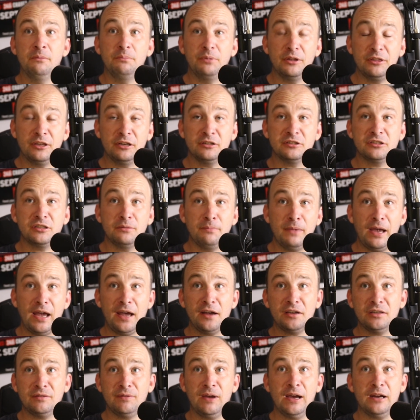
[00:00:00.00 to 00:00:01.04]
but there's some
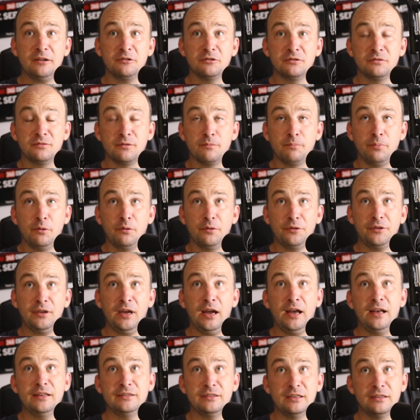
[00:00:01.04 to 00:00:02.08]
X factors for both
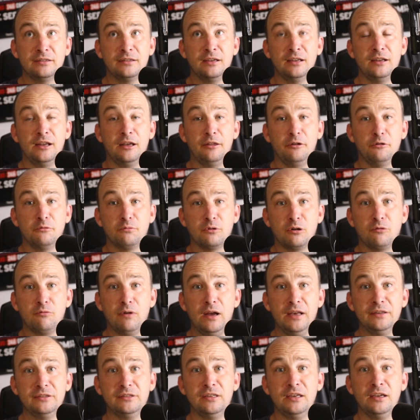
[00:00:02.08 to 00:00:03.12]
guys. Is Canelo
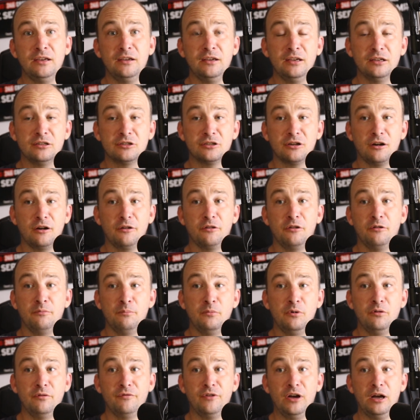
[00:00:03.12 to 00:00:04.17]
regressing? Can Charlo
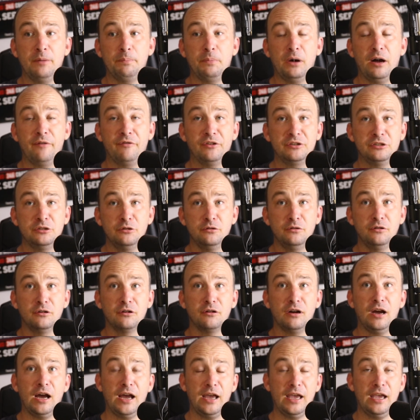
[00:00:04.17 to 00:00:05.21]
move up off a
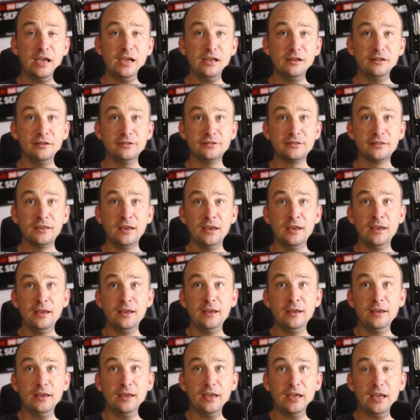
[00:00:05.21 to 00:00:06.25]
two-year hiatus
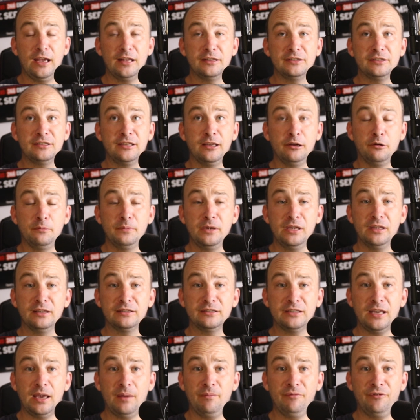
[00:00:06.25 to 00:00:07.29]
and still be the
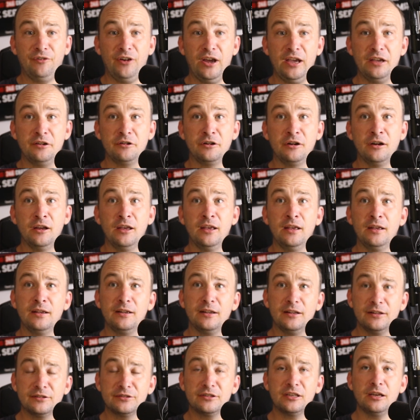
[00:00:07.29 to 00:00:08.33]
same fighter?
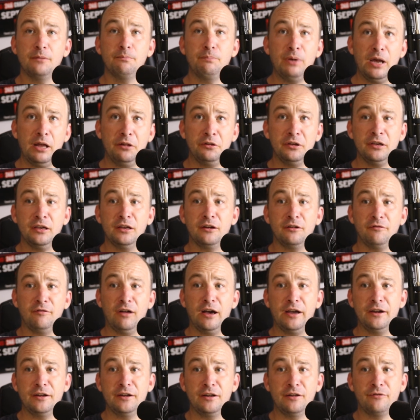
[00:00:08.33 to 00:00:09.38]
It's compelling in a
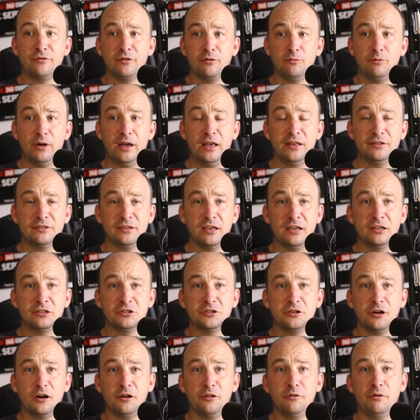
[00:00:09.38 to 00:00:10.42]
lot of different ways, and
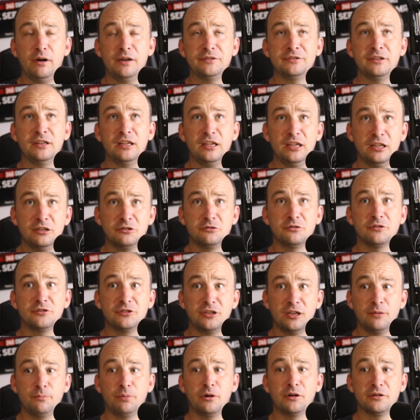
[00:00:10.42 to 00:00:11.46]
Charlo has an
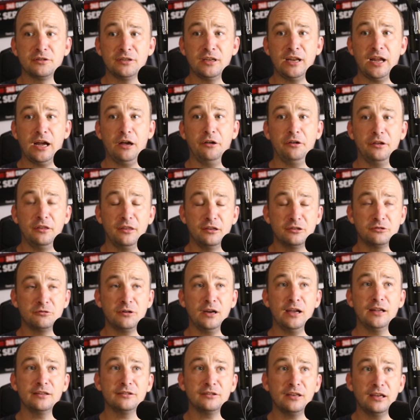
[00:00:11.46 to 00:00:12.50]
interesting personality that
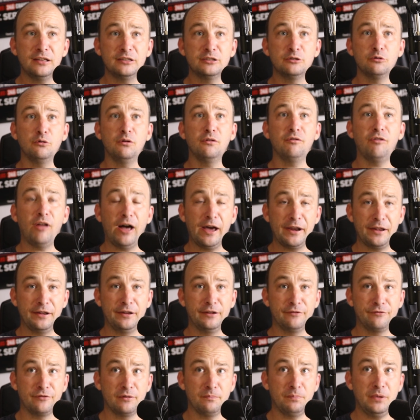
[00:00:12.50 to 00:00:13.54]
translates to a lot of
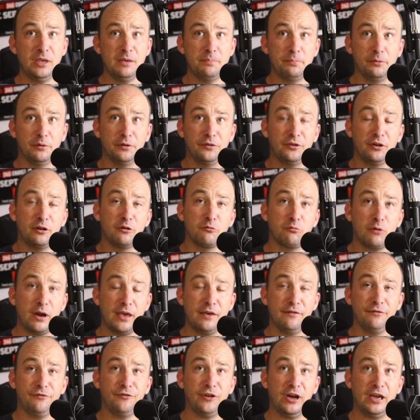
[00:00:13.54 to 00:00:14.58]
different people. It's a
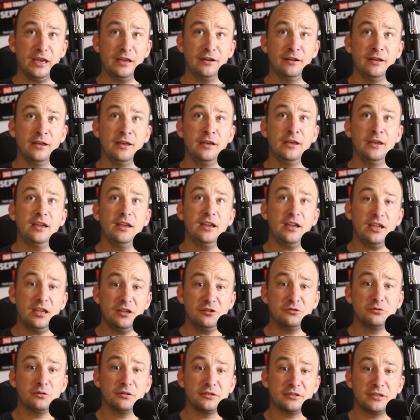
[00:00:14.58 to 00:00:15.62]
great fight,
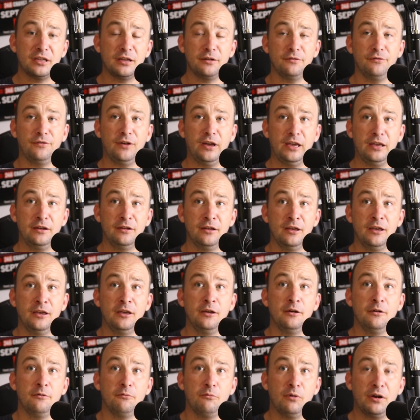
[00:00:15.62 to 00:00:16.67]
interesting fight.
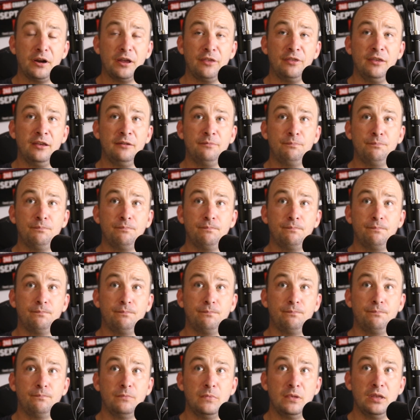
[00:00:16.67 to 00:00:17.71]
What I think
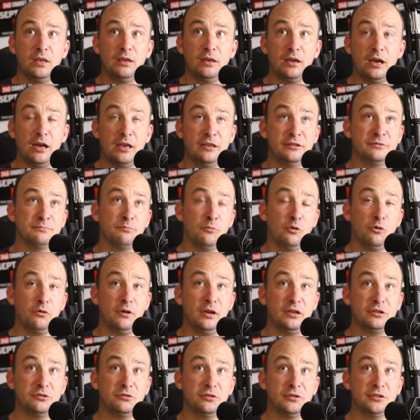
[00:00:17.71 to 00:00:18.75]
is more
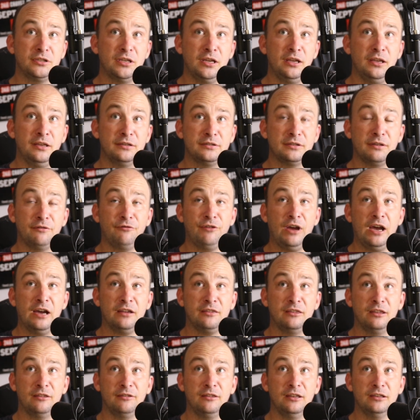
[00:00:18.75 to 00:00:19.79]
interesting is the
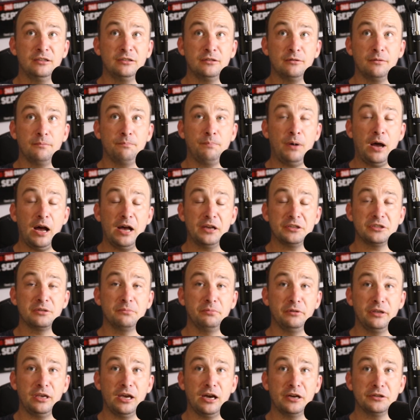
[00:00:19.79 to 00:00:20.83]
fact that this
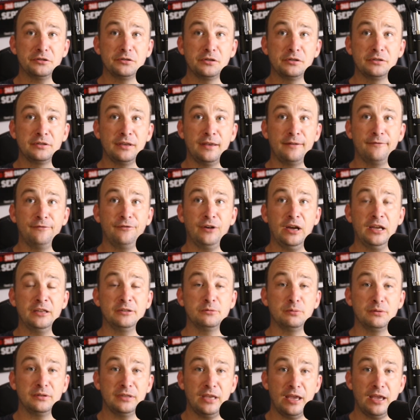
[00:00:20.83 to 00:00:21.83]
possibly ushers in fights with